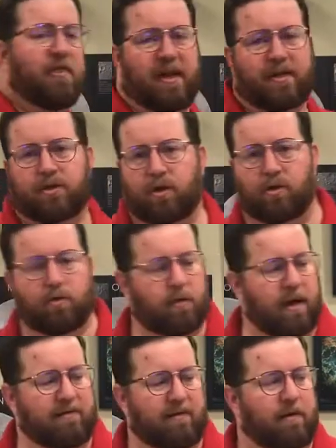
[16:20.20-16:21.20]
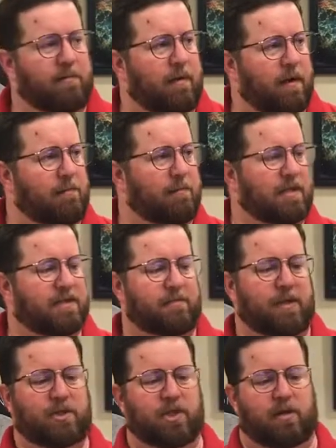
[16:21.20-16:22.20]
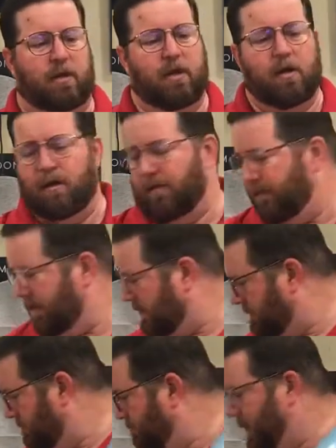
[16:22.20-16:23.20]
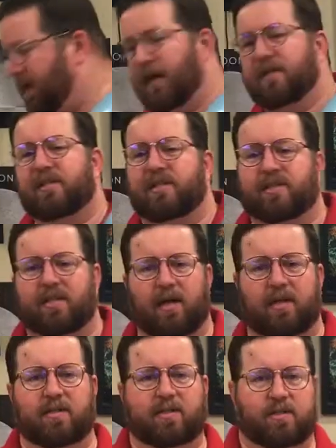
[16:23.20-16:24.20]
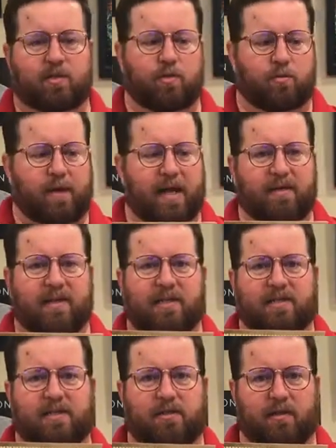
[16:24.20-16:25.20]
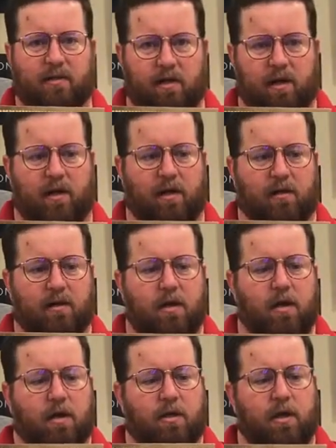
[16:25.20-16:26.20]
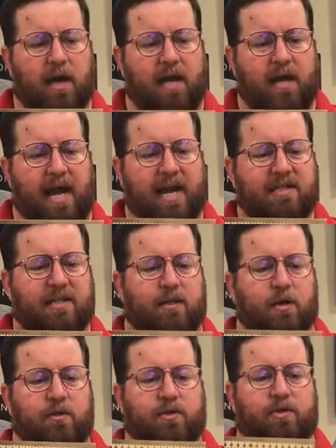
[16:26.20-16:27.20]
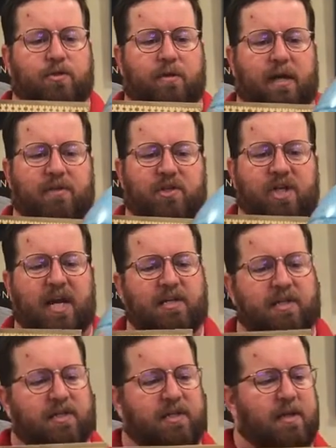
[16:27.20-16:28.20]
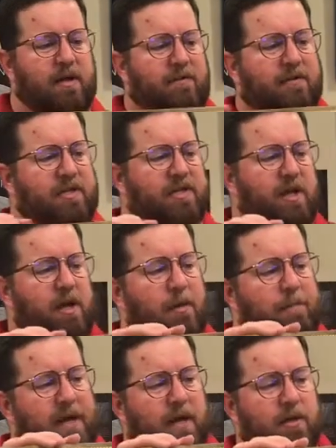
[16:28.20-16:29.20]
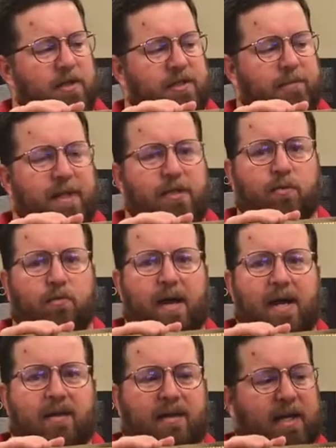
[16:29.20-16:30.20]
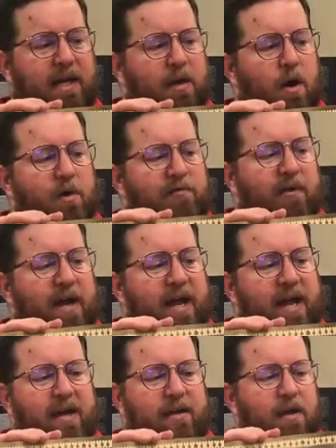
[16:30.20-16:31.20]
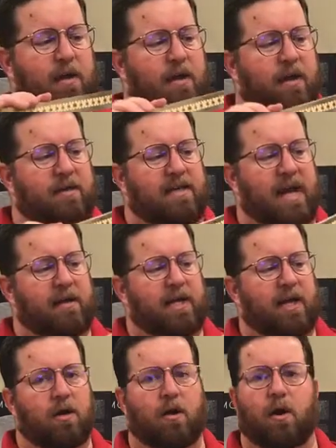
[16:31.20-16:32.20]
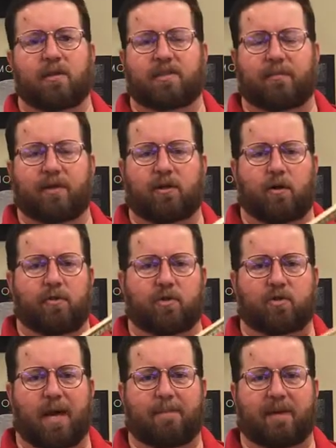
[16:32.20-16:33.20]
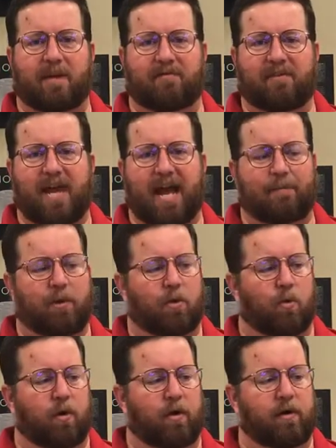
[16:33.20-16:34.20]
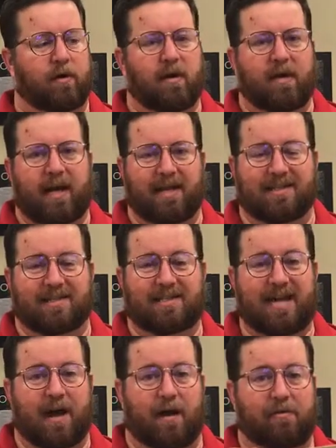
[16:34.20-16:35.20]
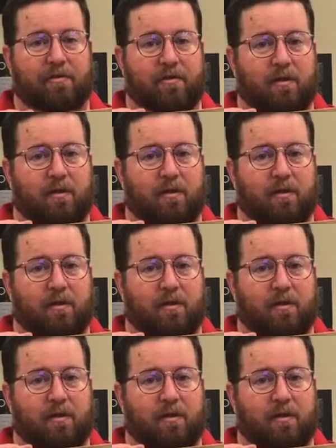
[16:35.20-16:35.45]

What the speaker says: thing too, I meant to mention, because the sun's directness, and as it goes throughout the changes, the sun appears to be directly overhead down here on something called the Tropic of Capricorn in the south.